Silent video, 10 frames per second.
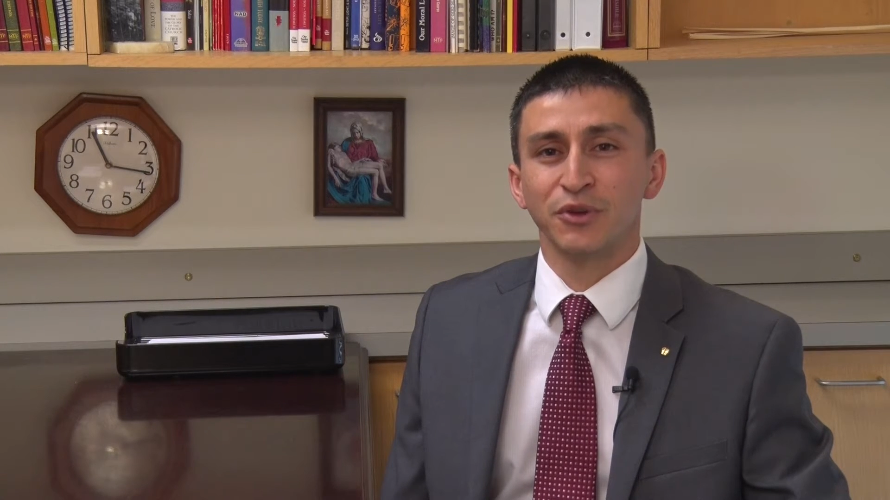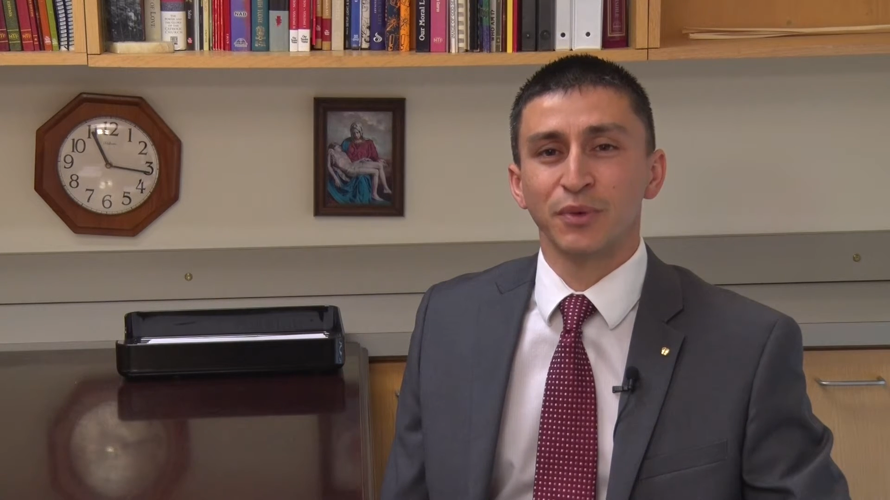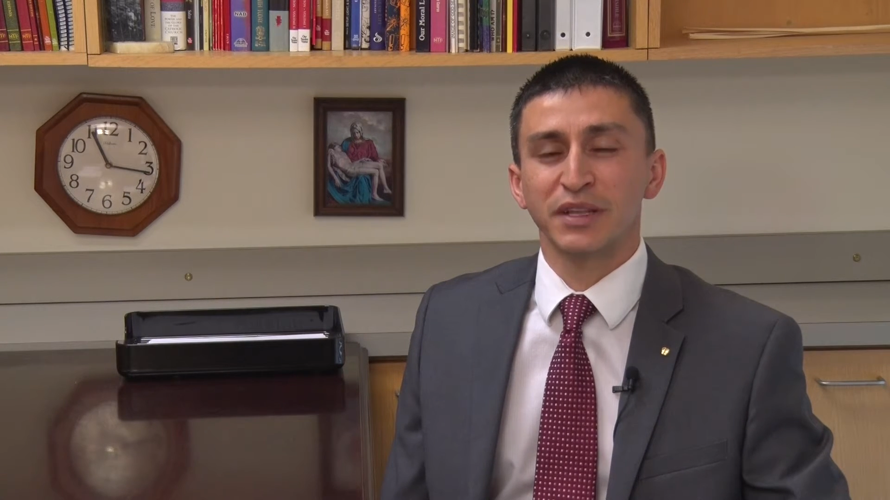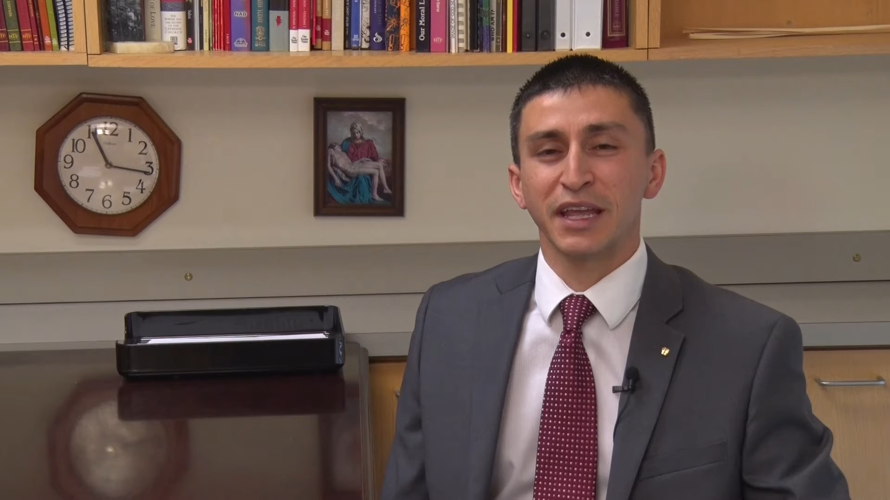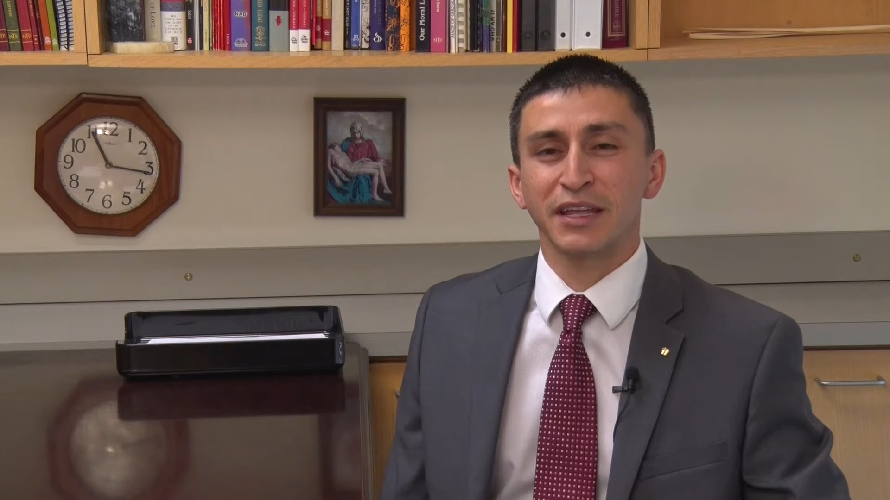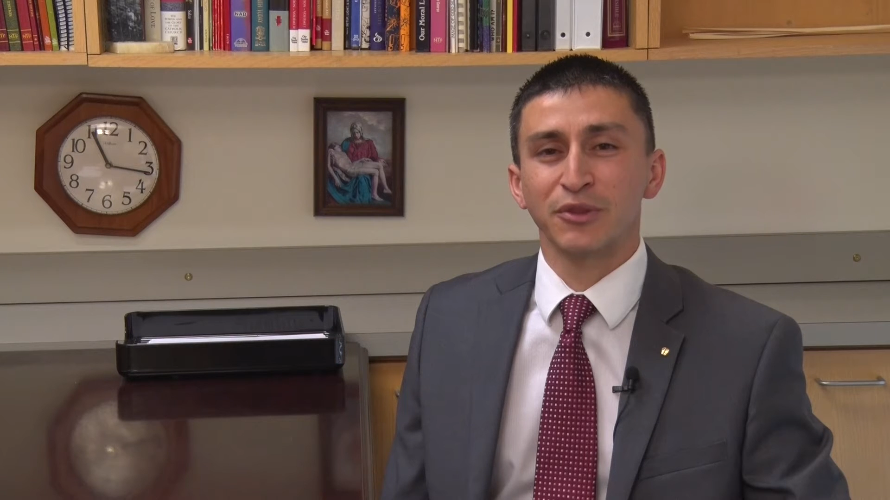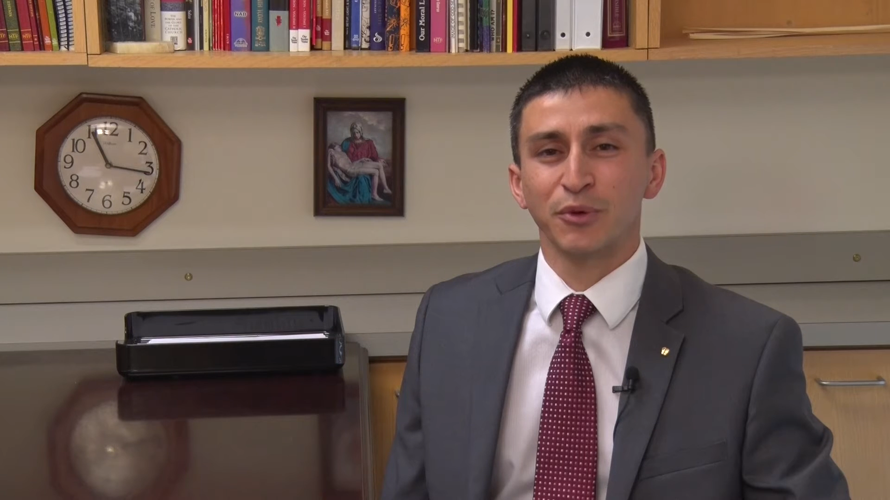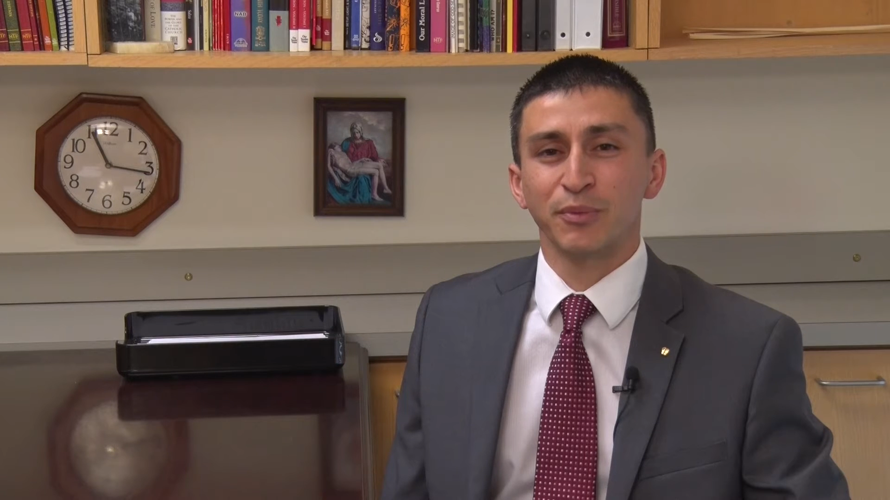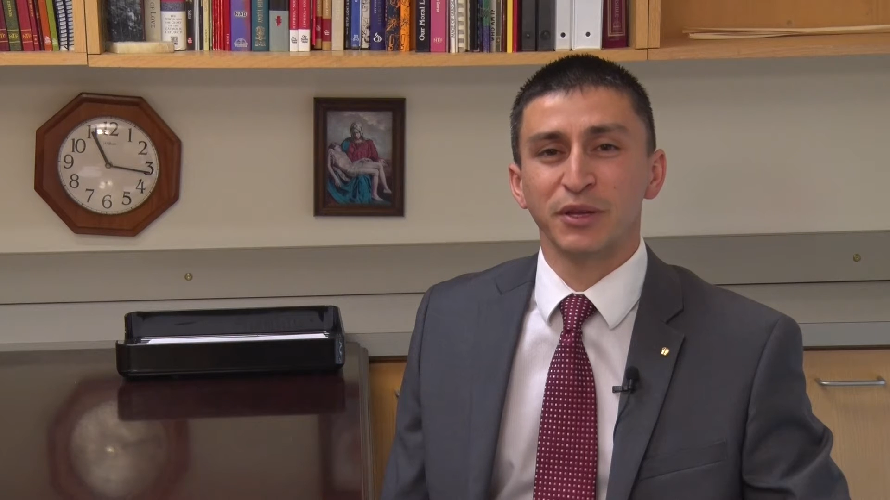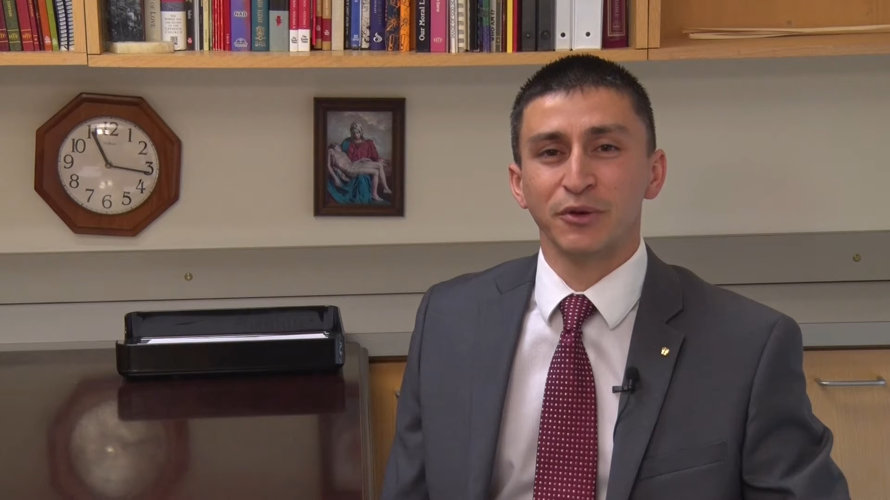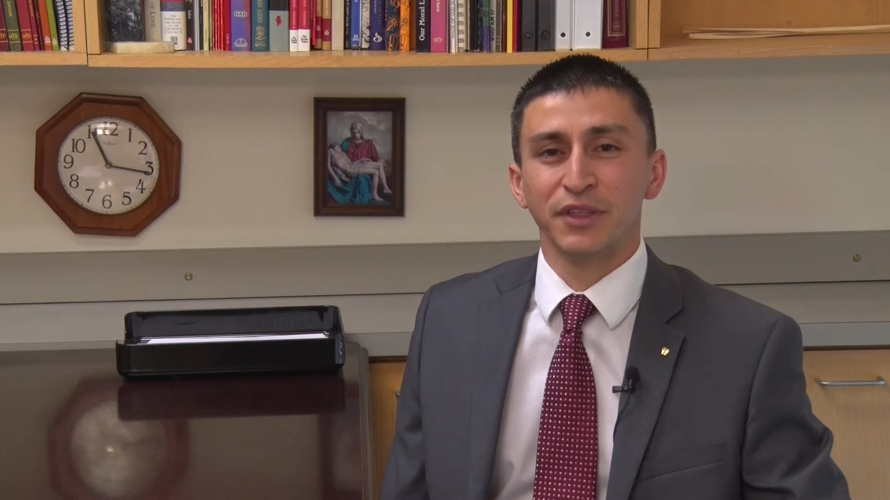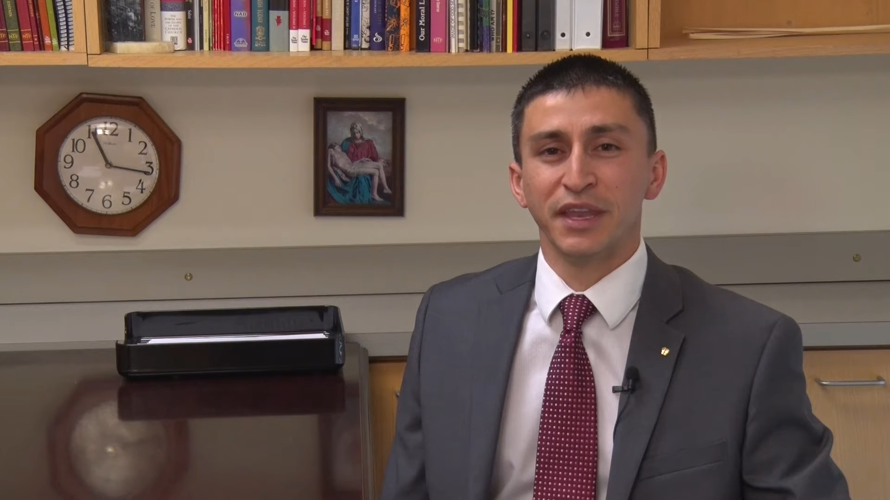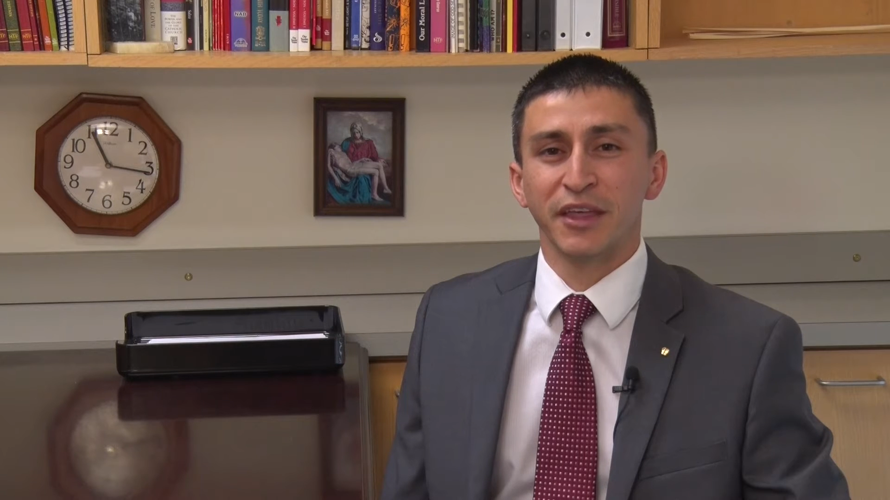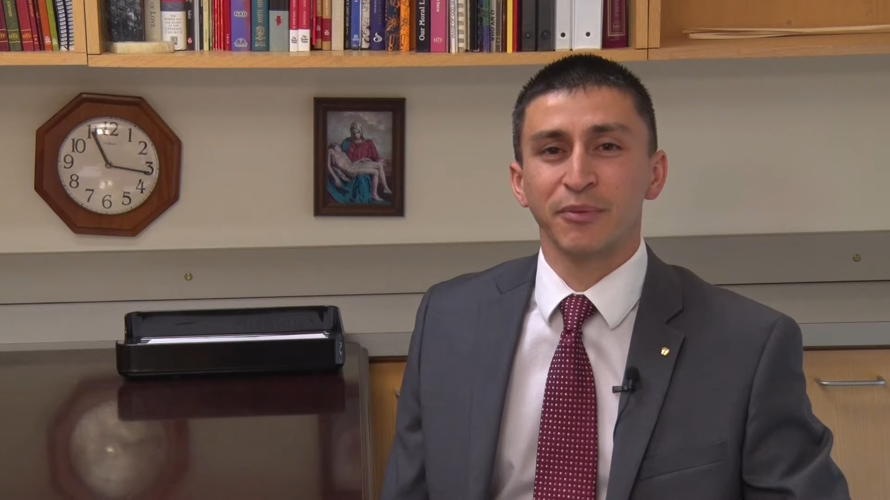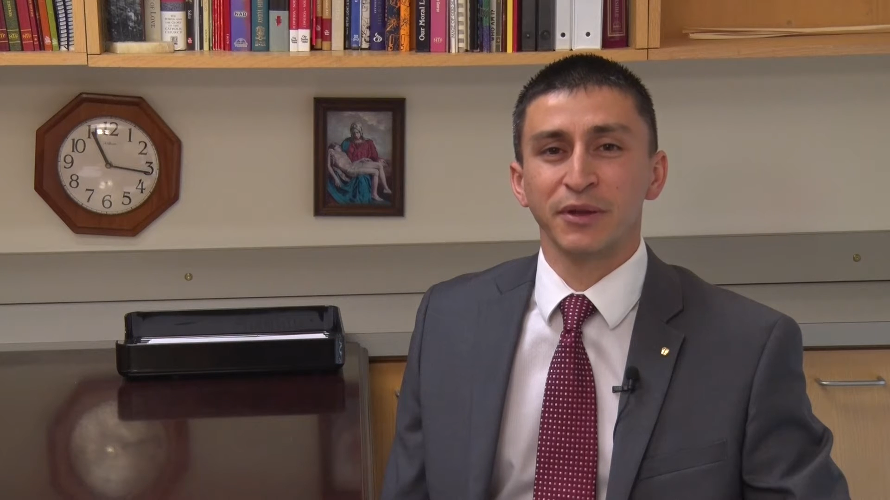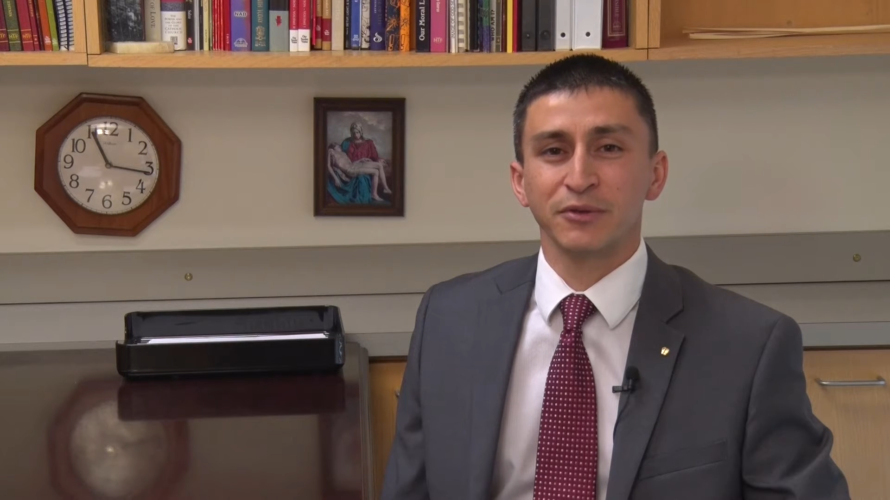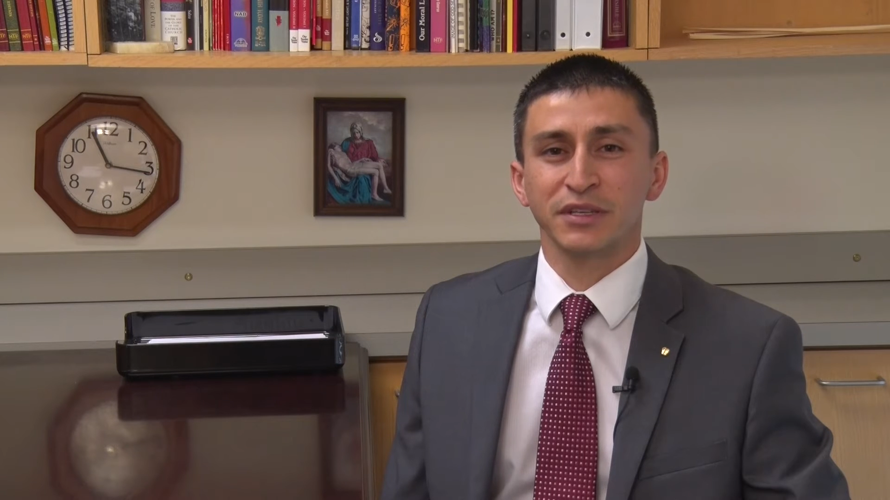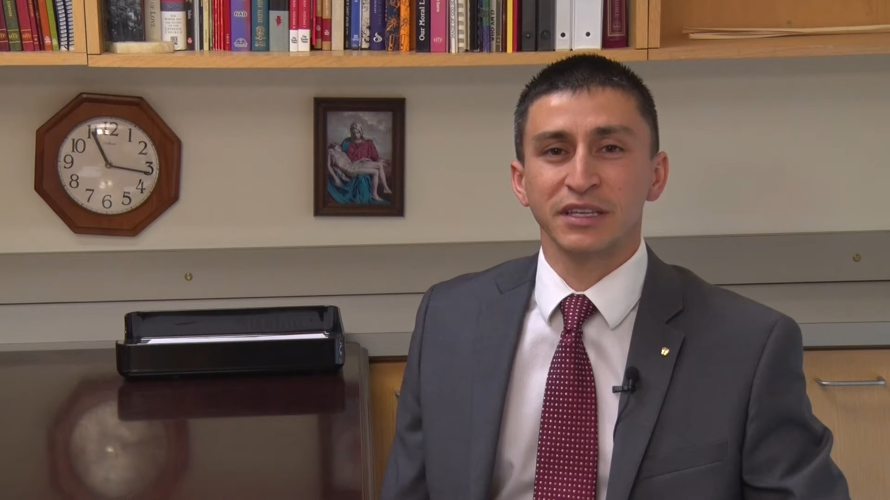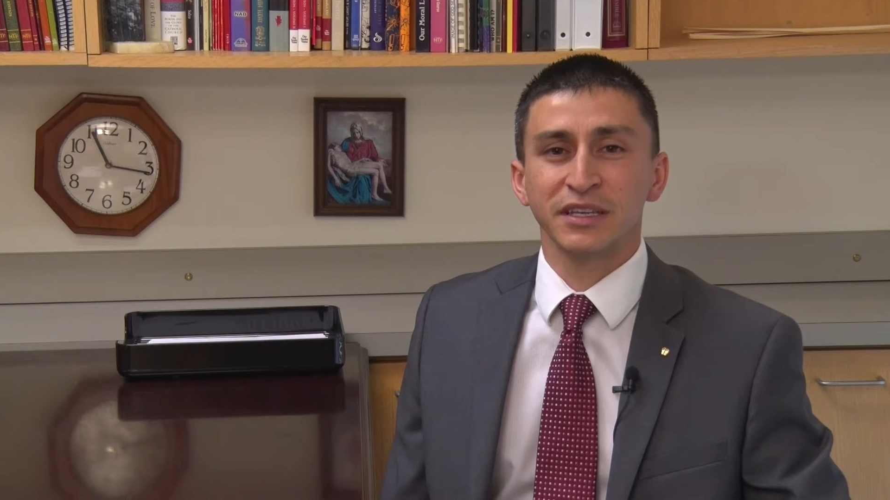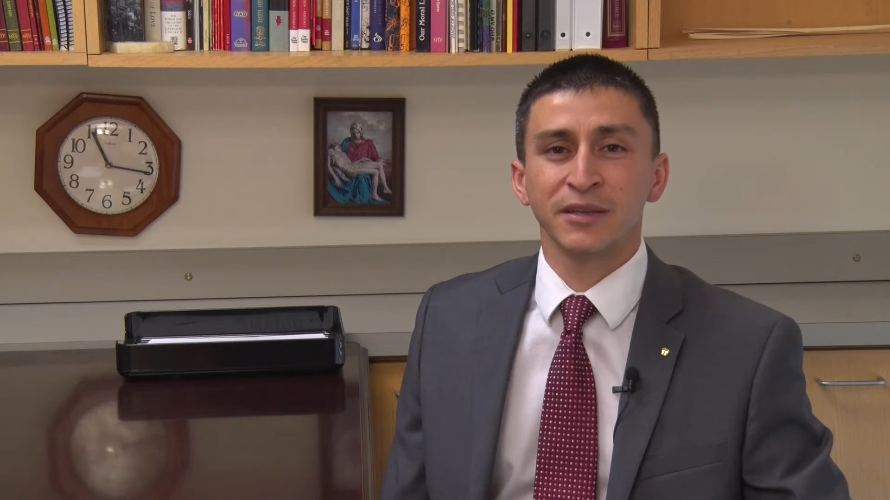to retain the repeal of the death
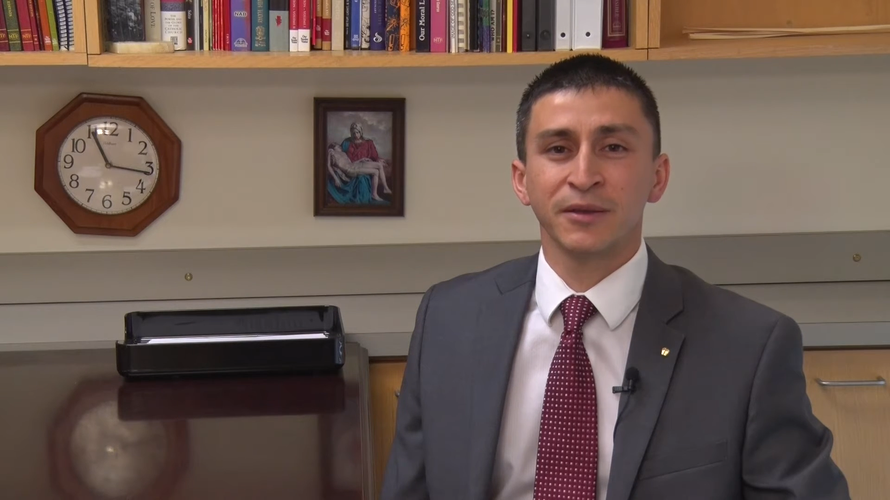penalty.